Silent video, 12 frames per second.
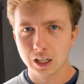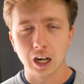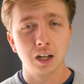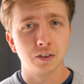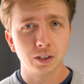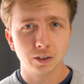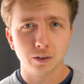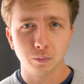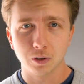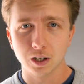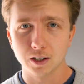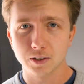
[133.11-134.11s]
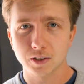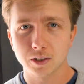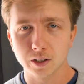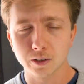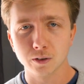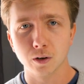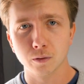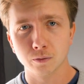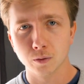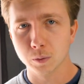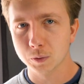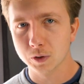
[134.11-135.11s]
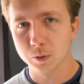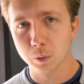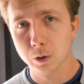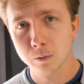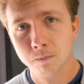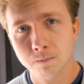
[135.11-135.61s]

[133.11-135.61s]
And I think it applies to other art forms as well.